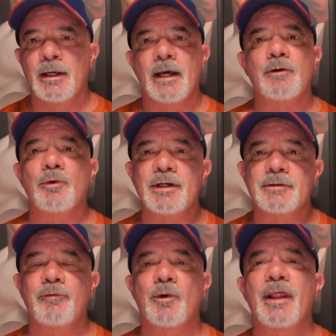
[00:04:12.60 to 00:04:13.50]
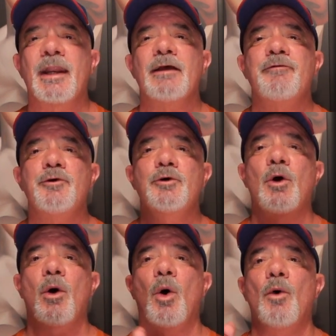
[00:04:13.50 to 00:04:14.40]
And the reason for that, if you
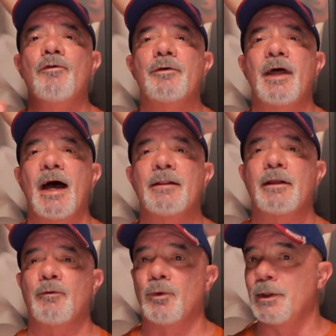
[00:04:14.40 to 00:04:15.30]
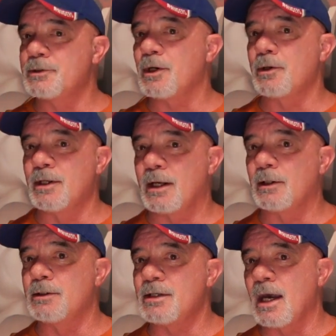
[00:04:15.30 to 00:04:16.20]
go over that, they really start
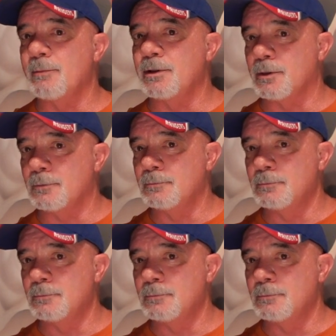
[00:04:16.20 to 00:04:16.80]
nickel and diming you.